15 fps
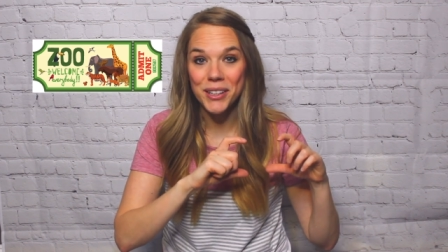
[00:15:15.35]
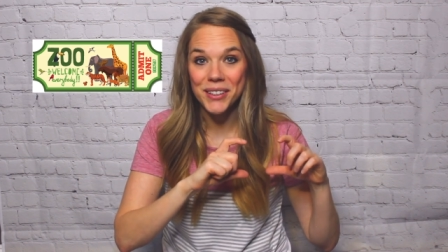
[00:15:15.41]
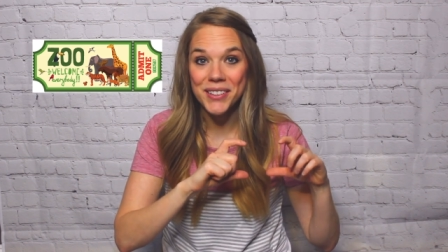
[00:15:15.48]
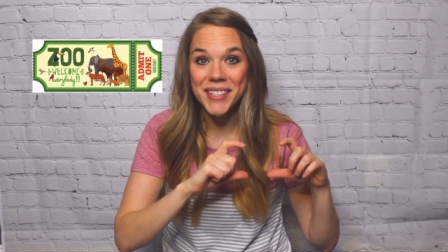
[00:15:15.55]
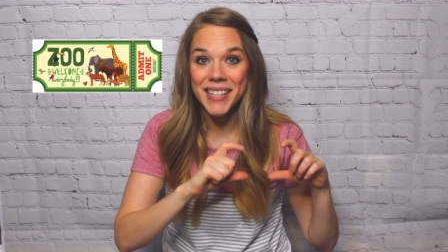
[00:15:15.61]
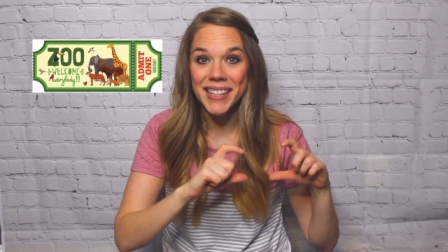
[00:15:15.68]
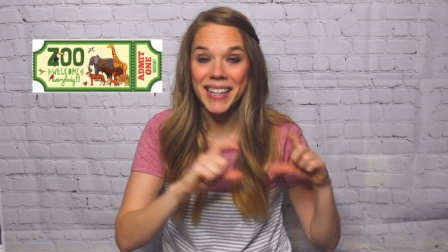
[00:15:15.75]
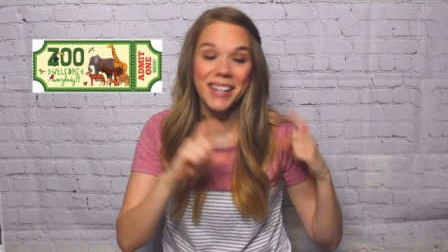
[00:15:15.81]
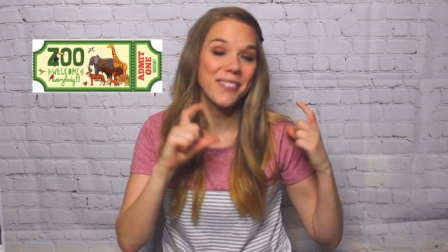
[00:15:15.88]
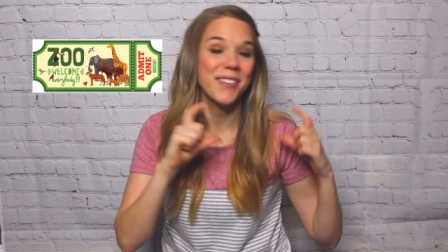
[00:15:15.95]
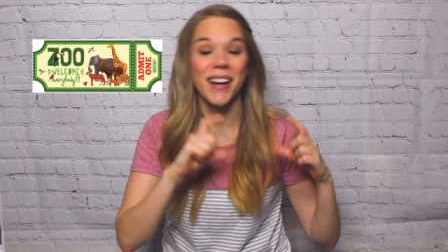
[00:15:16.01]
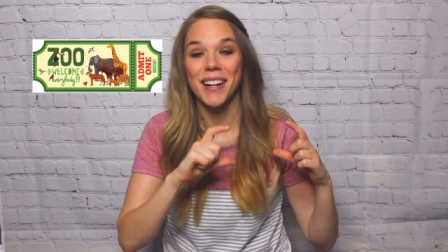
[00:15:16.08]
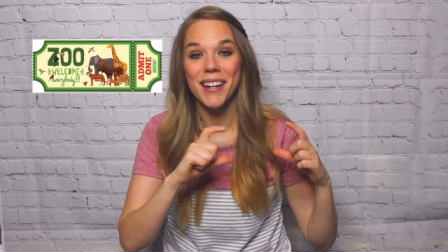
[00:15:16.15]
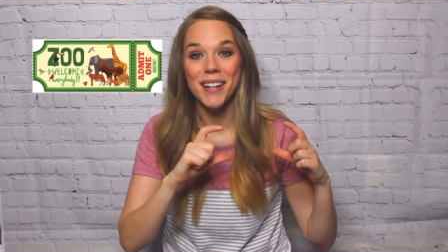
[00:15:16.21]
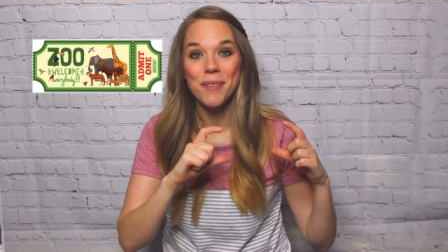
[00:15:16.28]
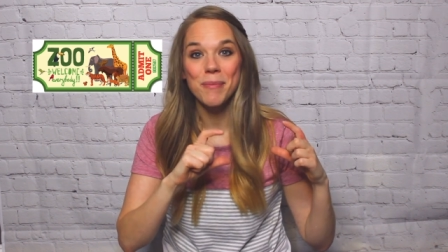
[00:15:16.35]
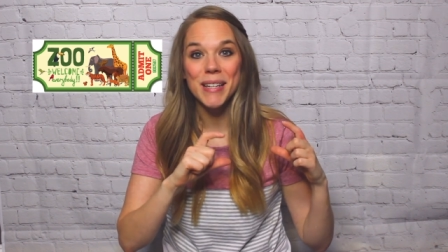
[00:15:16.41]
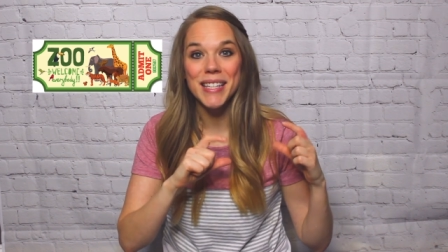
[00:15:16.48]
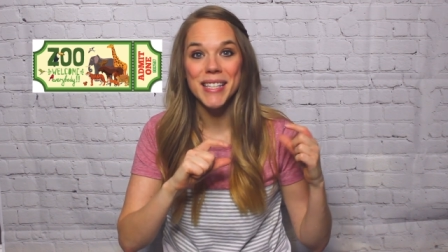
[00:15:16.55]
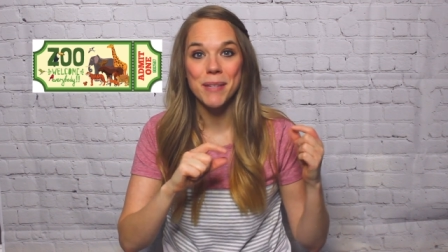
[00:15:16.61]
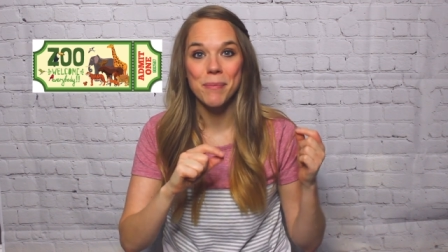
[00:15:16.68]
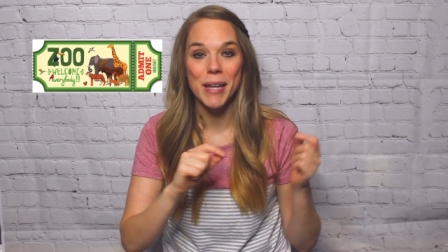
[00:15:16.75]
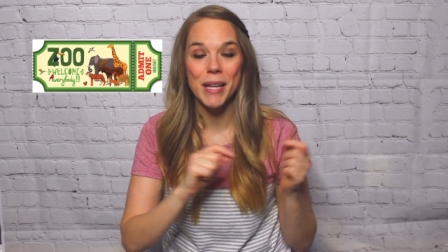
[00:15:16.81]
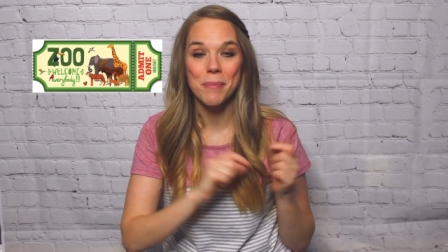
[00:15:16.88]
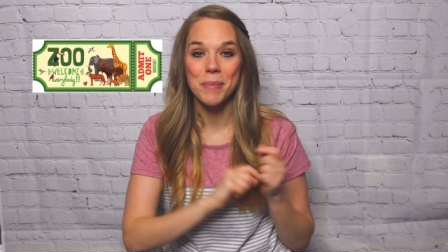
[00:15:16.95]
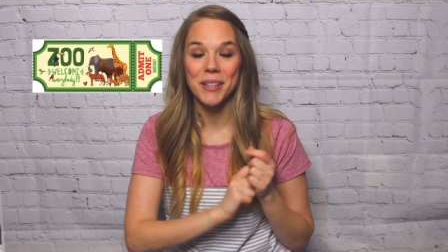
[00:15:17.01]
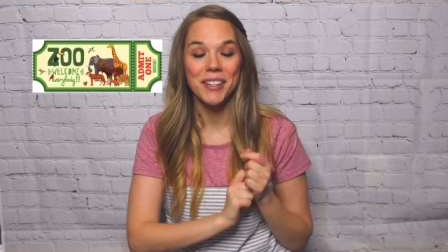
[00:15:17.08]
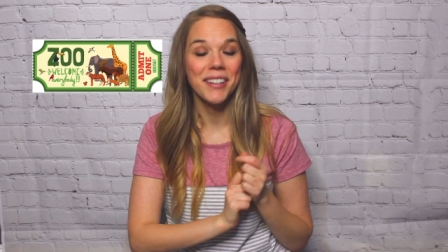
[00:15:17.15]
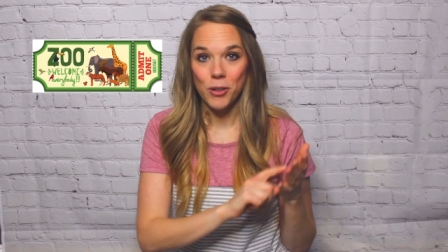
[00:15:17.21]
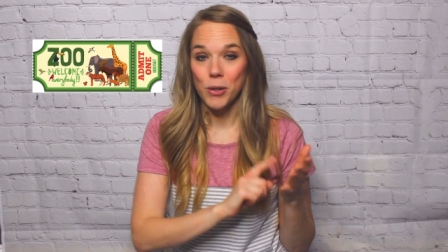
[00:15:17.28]
little ticket, write on a piece of
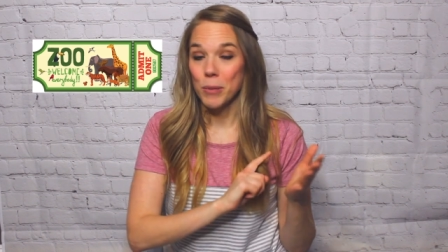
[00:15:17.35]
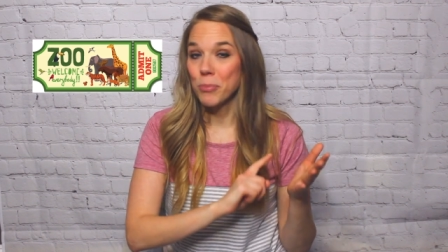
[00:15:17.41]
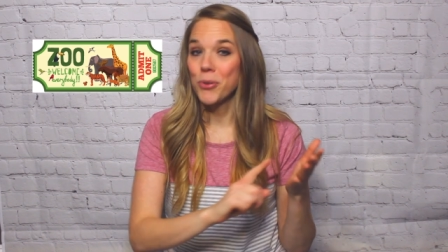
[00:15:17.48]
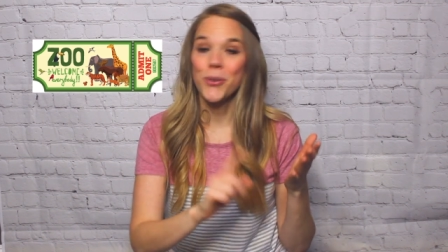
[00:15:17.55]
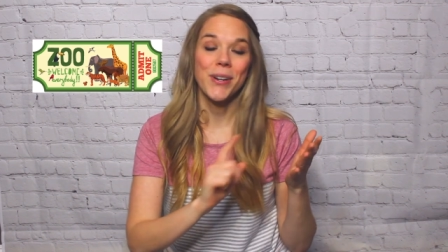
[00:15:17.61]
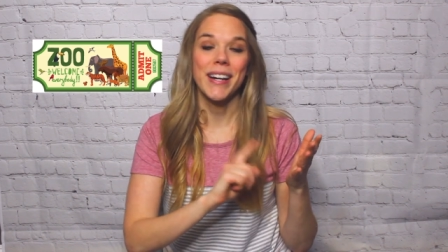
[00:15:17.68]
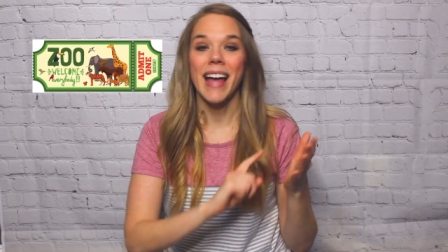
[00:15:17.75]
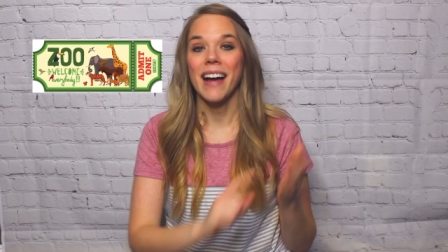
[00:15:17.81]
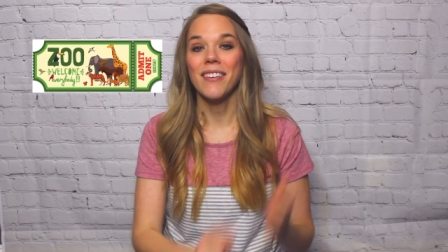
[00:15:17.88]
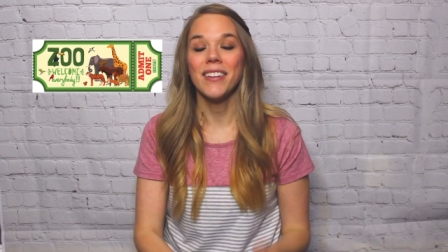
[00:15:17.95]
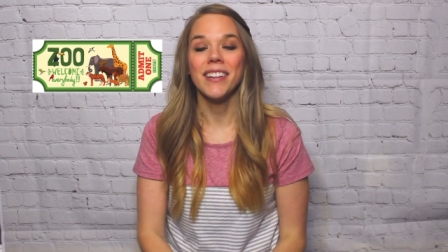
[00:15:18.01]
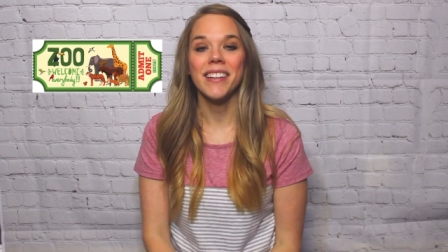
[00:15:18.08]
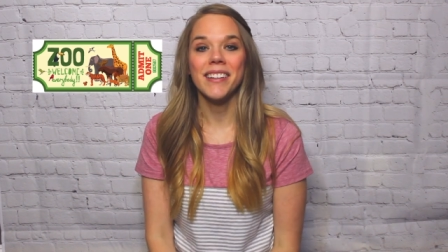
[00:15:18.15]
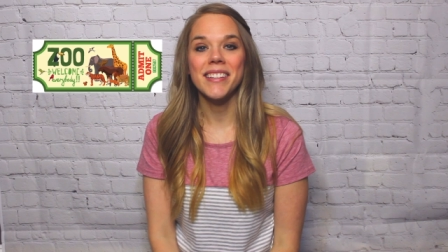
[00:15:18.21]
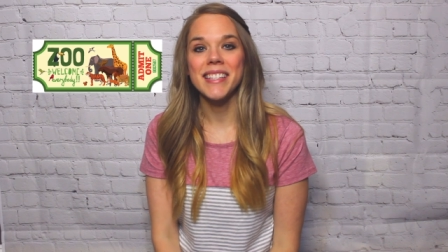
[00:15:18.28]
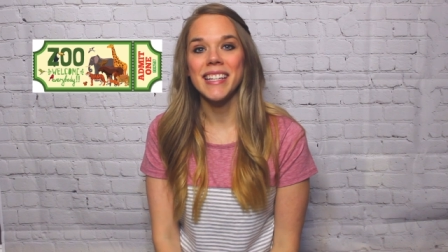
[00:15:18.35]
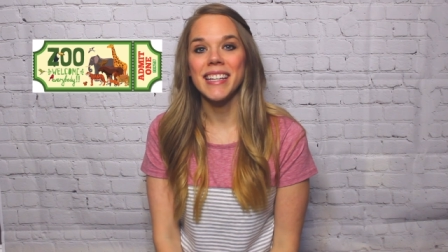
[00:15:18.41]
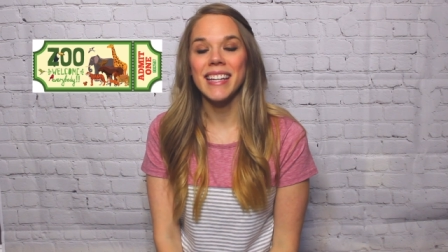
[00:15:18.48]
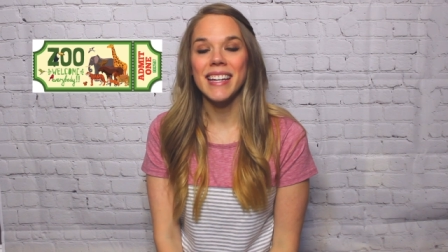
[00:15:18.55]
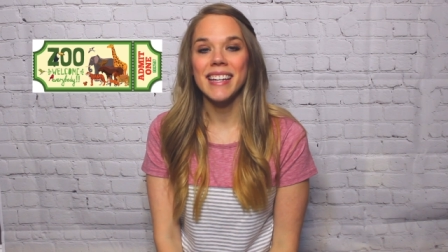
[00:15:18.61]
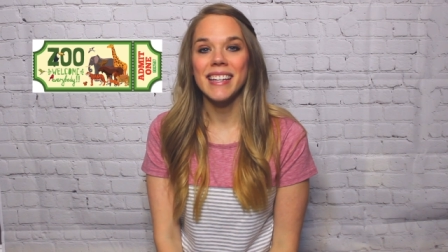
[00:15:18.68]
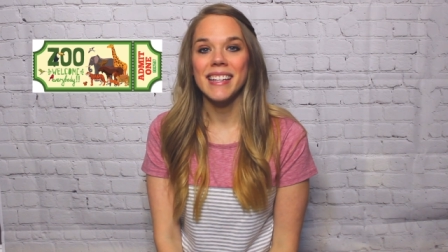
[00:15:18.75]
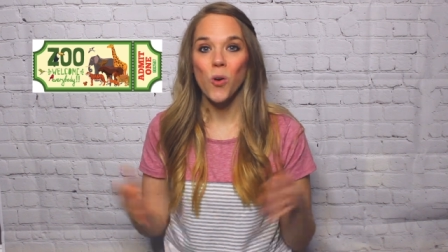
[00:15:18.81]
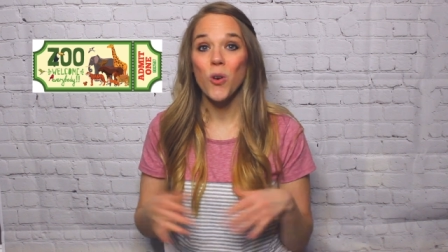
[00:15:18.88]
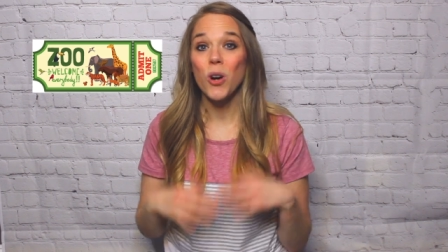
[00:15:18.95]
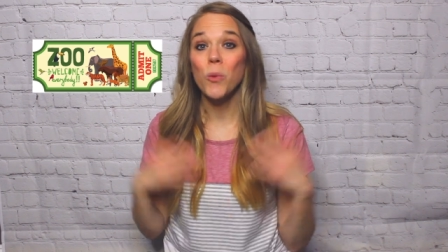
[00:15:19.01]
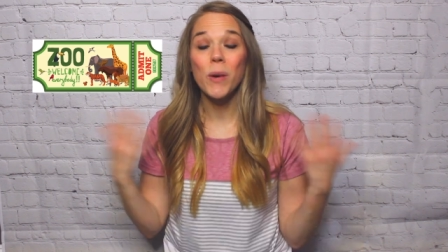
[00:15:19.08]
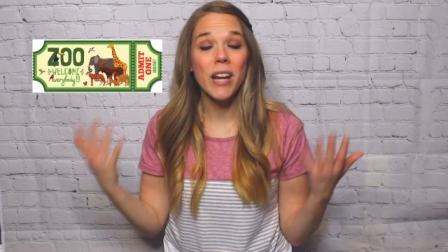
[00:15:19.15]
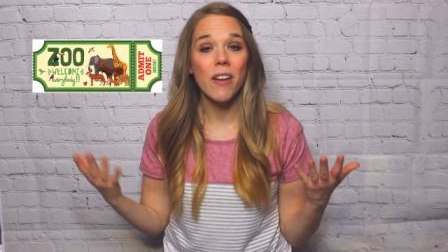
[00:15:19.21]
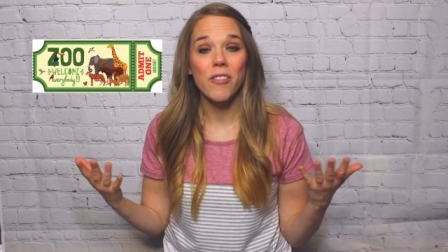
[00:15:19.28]
paper, or print out a little ticket ticket or
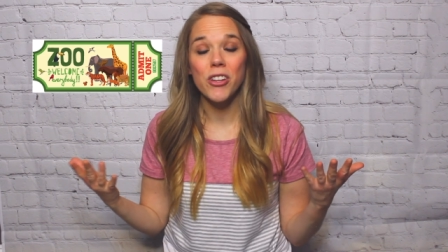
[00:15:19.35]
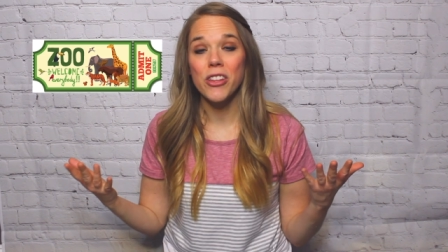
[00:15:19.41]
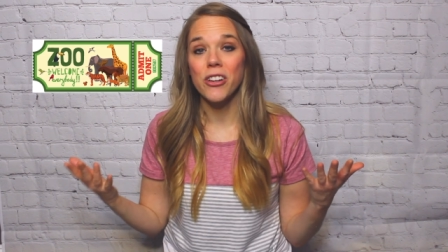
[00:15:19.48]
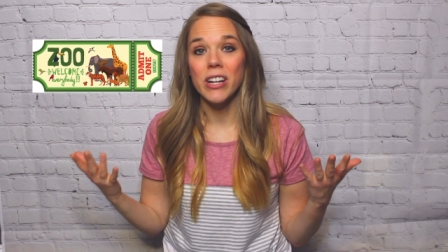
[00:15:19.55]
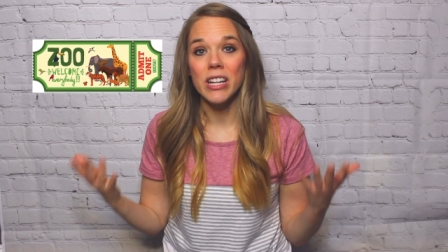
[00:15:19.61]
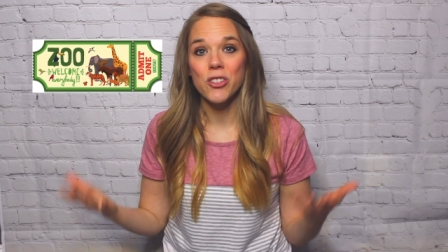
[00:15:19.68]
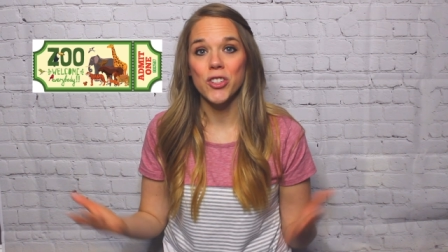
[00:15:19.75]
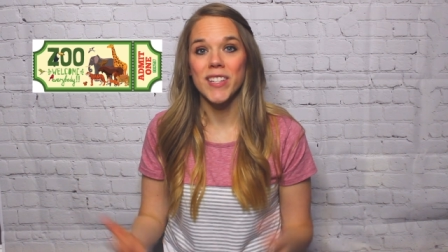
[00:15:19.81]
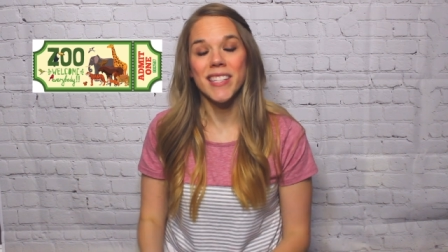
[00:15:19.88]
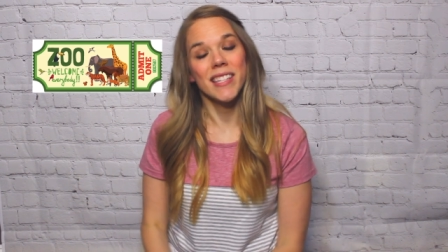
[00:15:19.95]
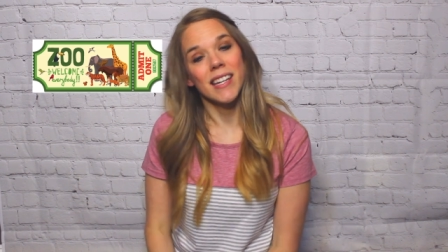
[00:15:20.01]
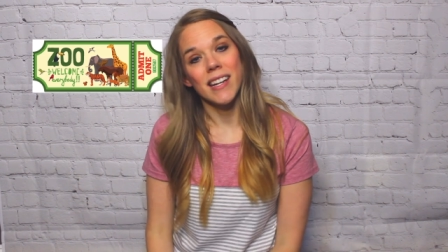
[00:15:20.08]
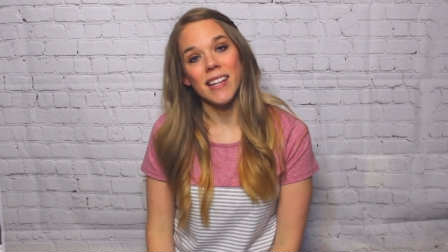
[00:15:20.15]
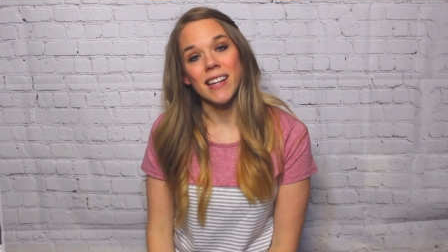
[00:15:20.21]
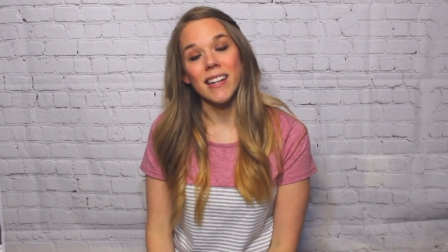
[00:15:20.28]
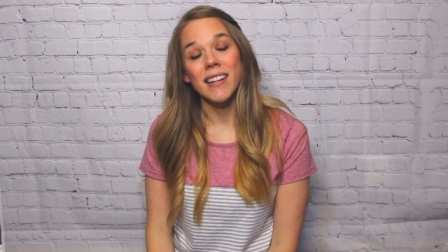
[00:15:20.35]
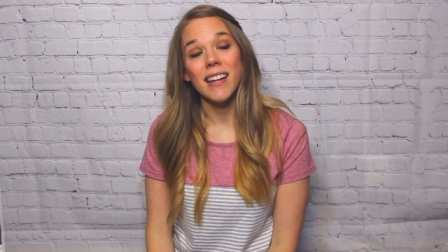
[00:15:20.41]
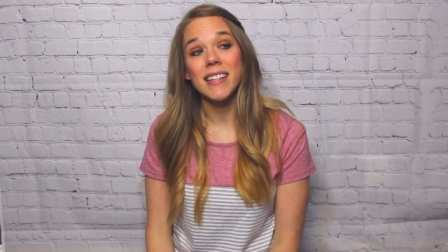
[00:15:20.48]
whatever they're interested in.